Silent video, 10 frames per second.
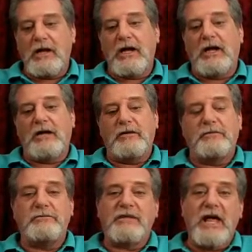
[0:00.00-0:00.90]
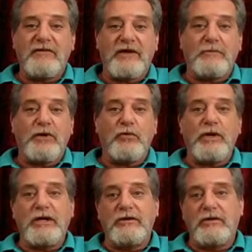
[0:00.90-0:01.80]
Uh, a lot of it I'm going to
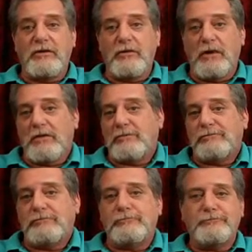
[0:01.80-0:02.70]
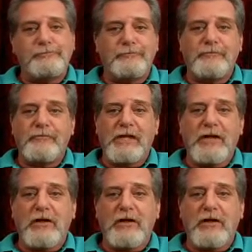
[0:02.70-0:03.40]
read to you, uh, and